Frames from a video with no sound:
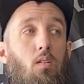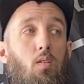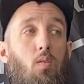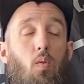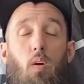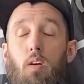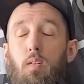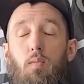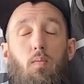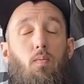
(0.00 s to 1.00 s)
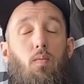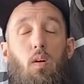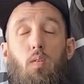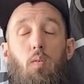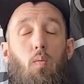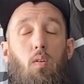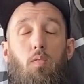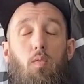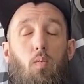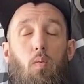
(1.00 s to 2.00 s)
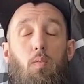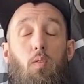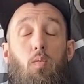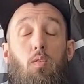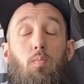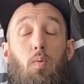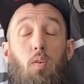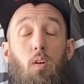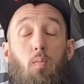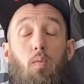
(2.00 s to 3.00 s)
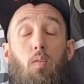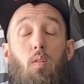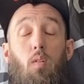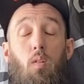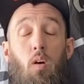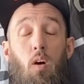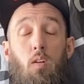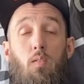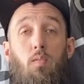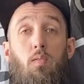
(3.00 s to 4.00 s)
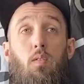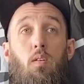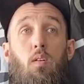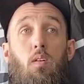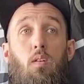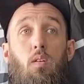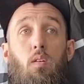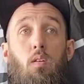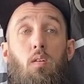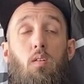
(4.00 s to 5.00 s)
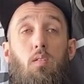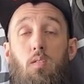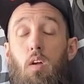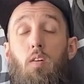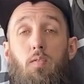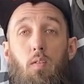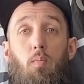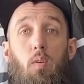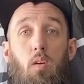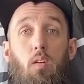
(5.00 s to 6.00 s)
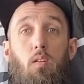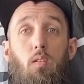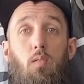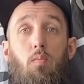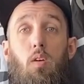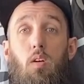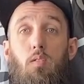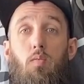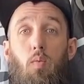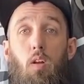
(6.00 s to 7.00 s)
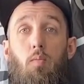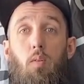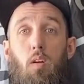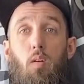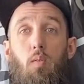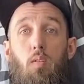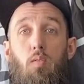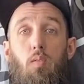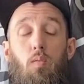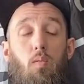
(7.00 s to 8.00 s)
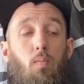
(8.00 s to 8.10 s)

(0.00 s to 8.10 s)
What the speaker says: to a very wonderful woman who has put up with a lot of stuff from me because of what I've been going through.